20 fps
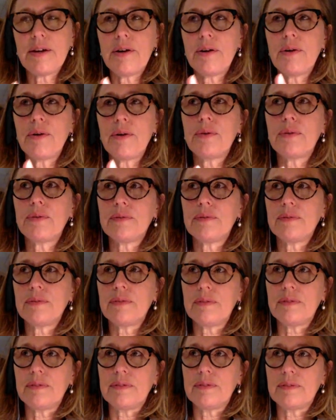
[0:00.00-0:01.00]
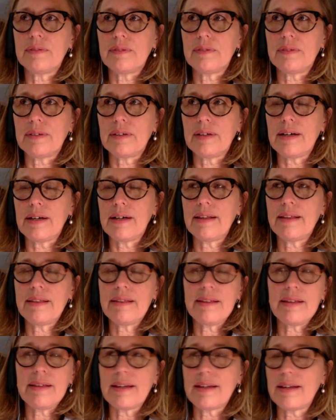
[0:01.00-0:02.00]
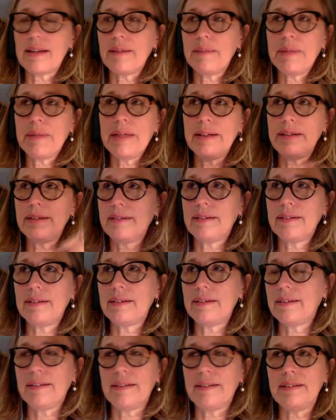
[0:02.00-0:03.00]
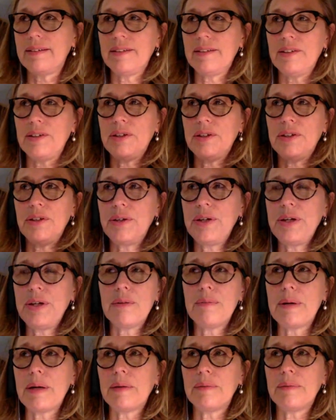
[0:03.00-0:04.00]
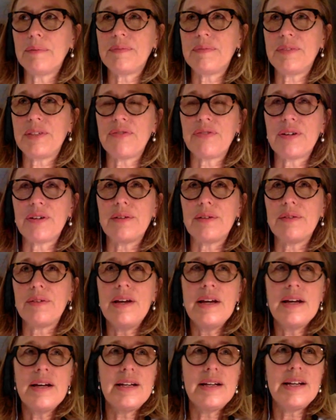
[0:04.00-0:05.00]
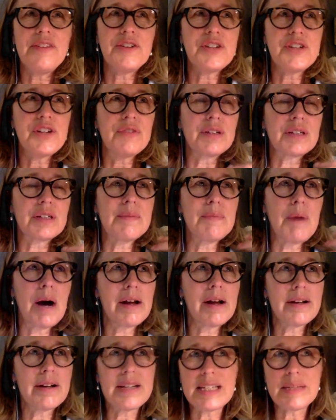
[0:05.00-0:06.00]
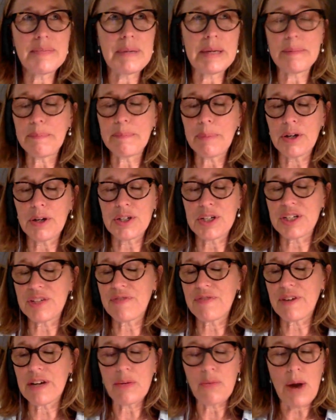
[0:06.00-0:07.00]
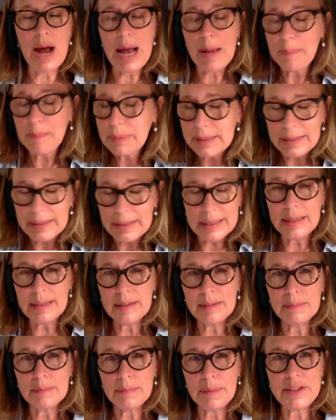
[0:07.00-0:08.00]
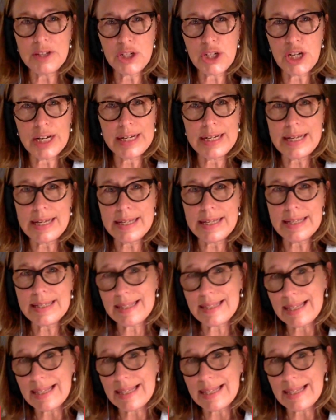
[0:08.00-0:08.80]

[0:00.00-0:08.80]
So I think, I mean, you hear about different commodities being purchased very rapidly by the Chinese.